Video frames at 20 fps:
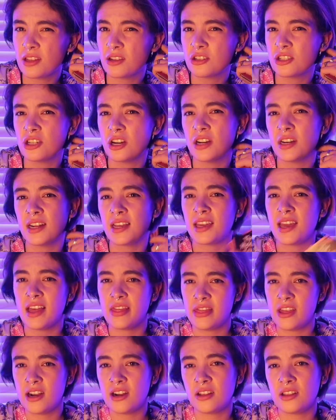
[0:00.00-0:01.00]
they're starting to
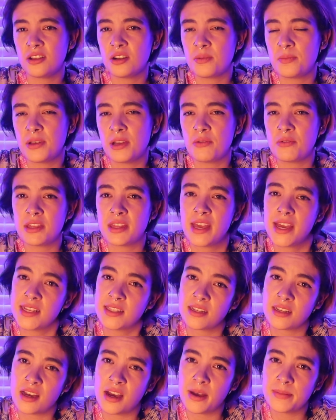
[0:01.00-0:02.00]
get there a little bit with the
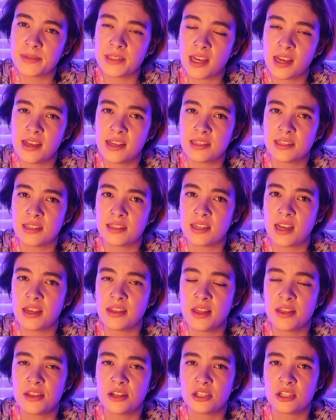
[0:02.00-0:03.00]
Ace of Cups. That is a sign
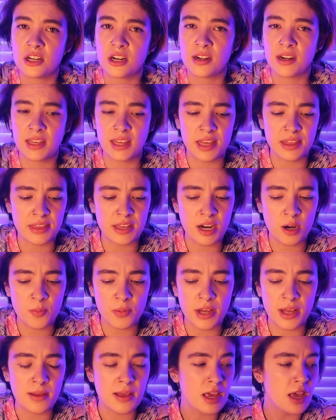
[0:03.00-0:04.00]
that they're starting to get there,
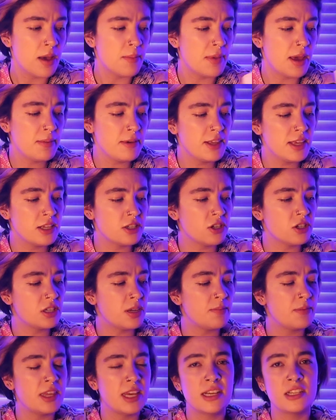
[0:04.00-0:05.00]
but maybe these are
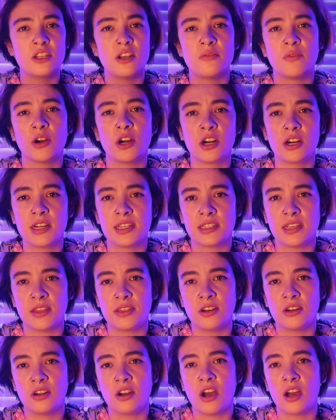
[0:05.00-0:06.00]
some things you've heard, is that
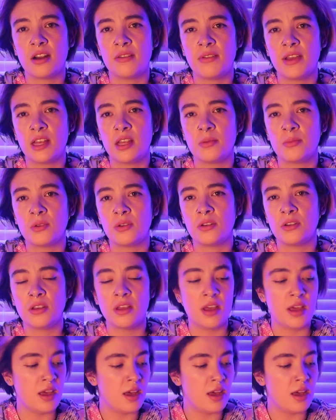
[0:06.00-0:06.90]
they're not available.